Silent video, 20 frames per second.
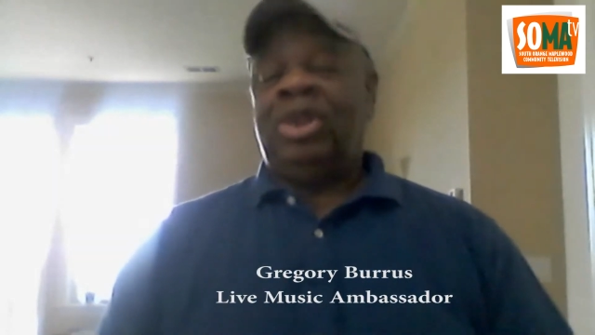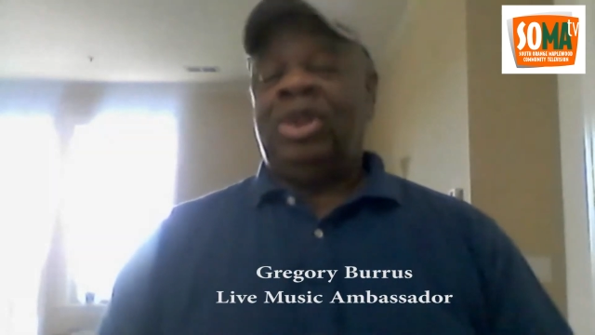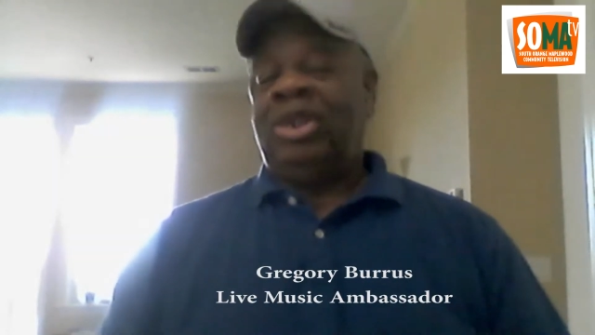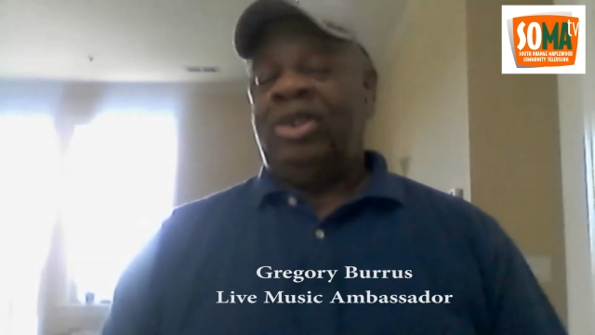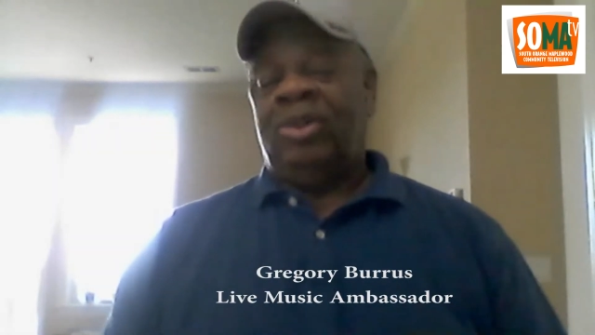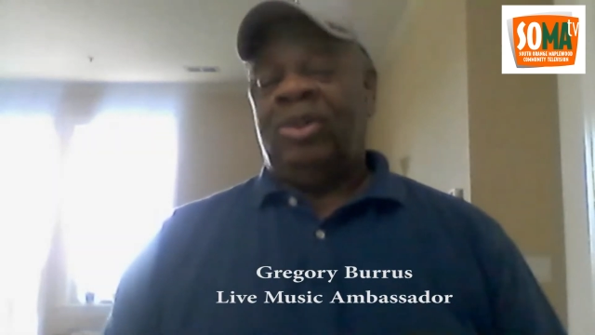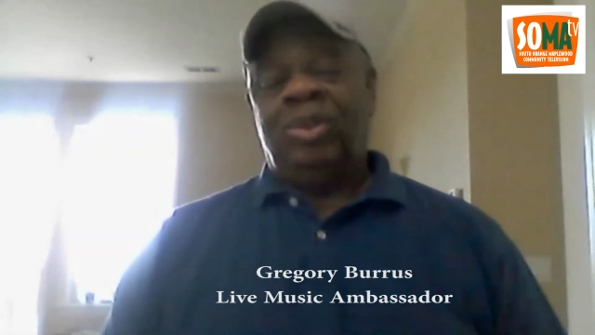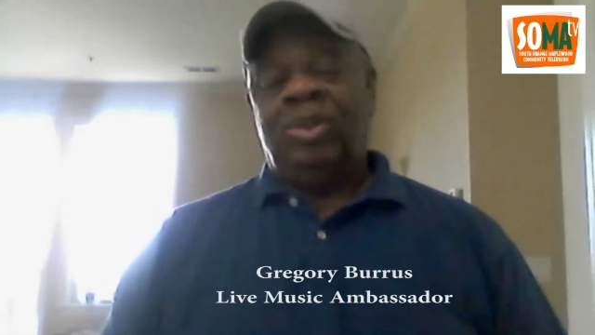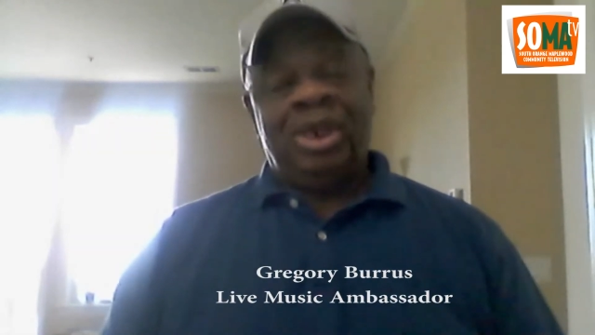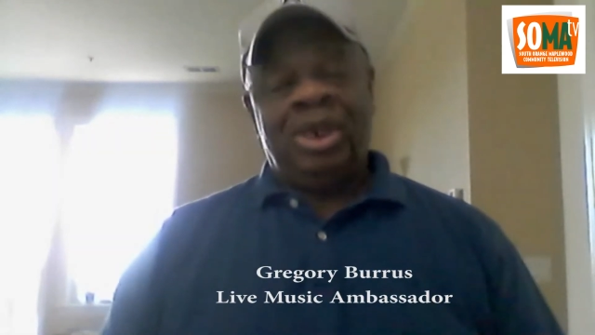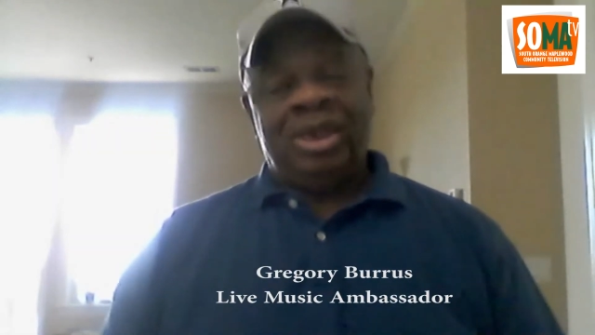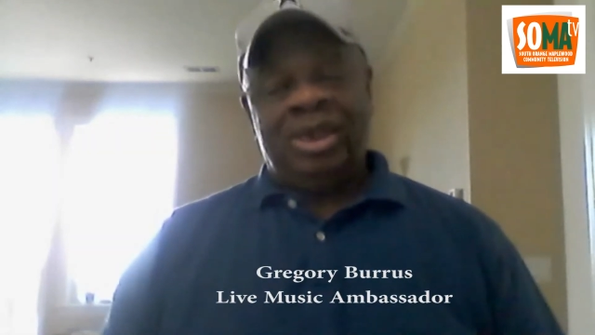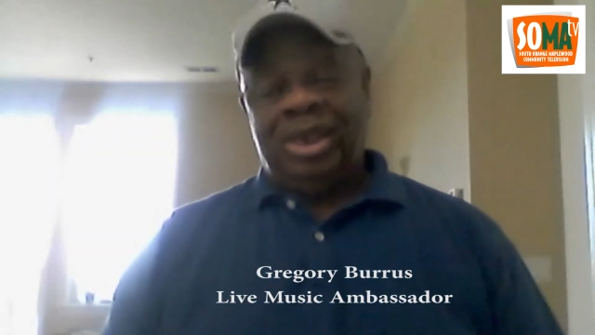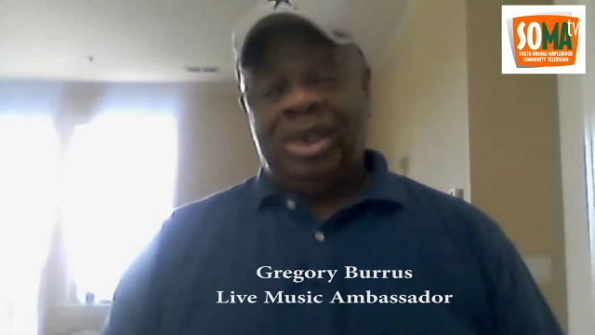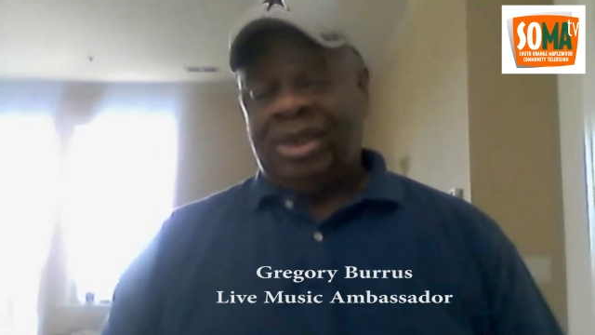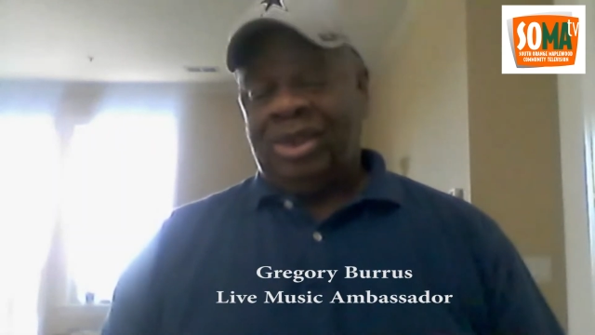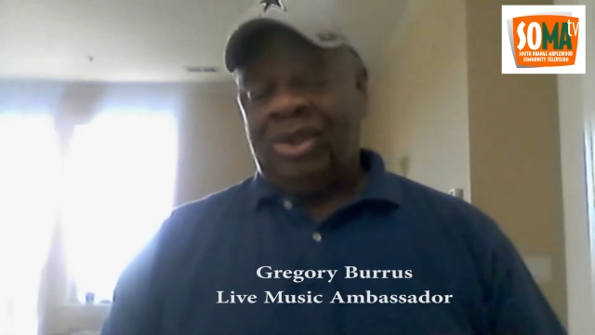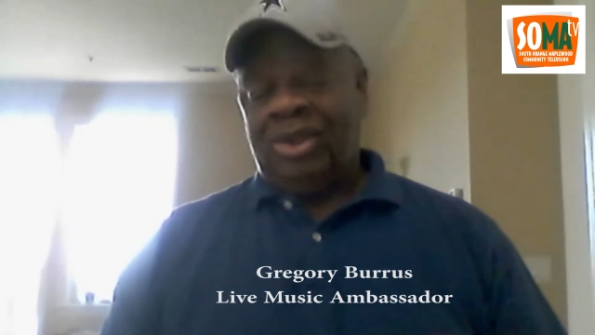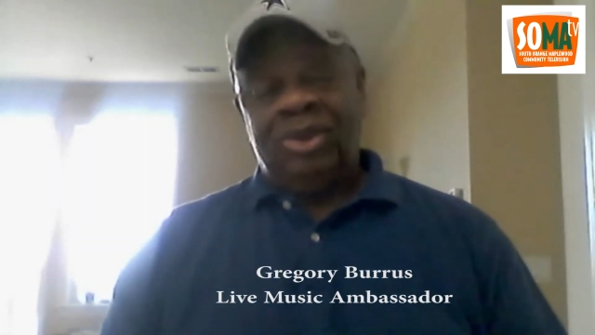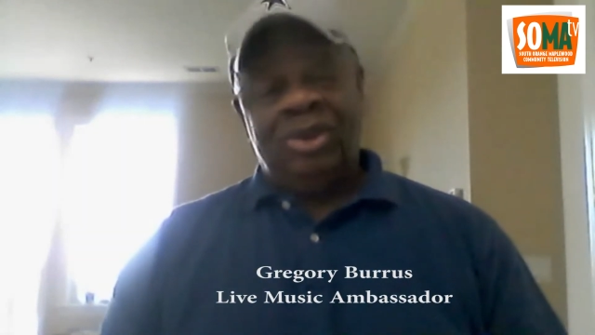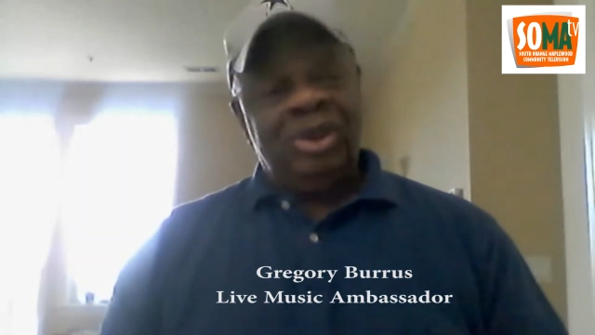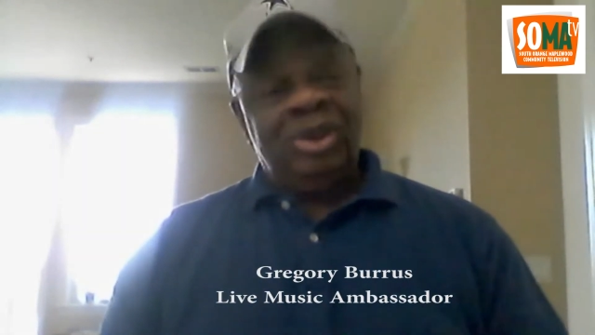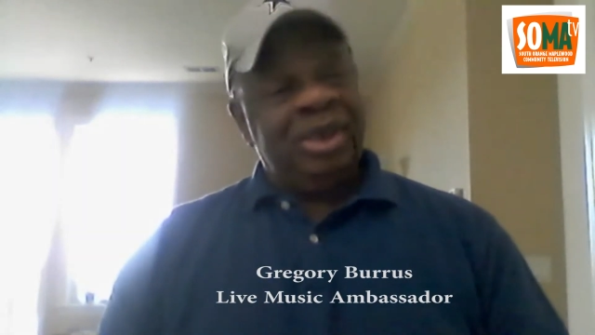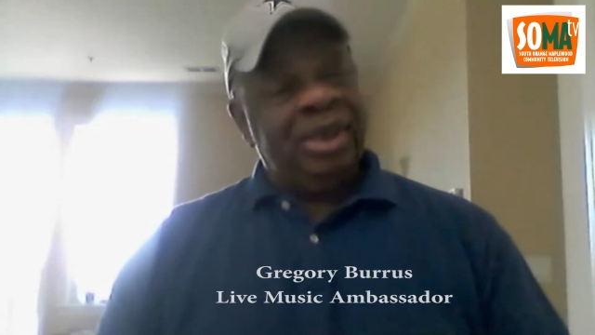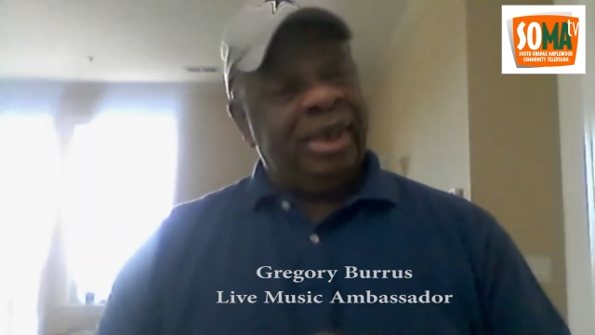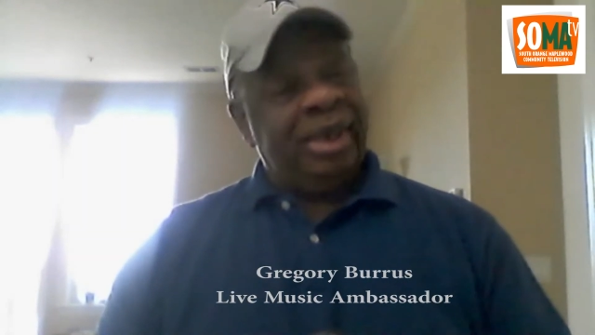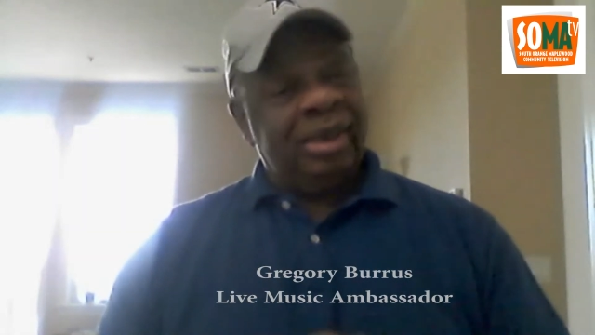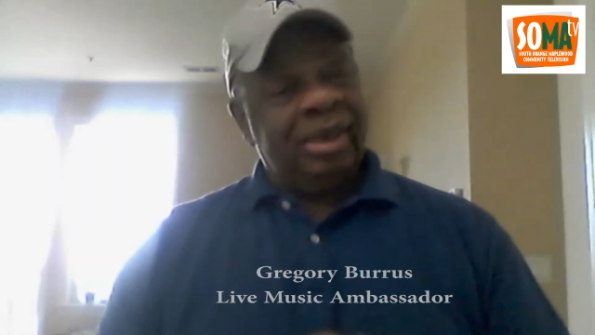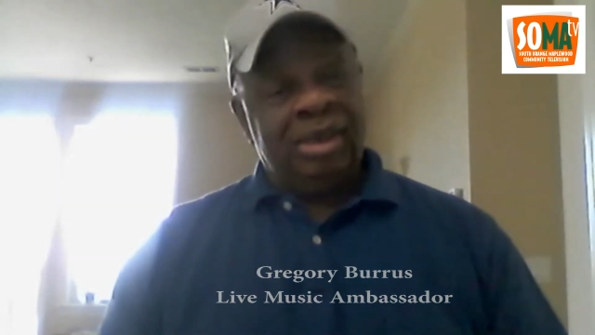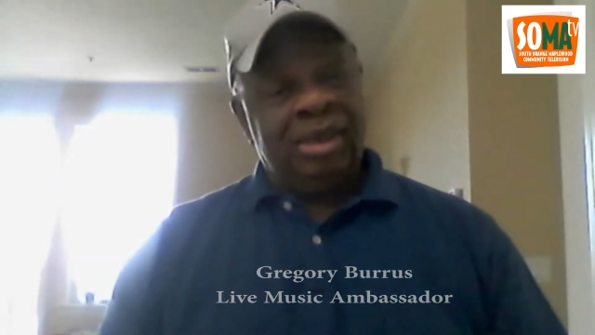reason, 1 o'clock to 2 o'clock,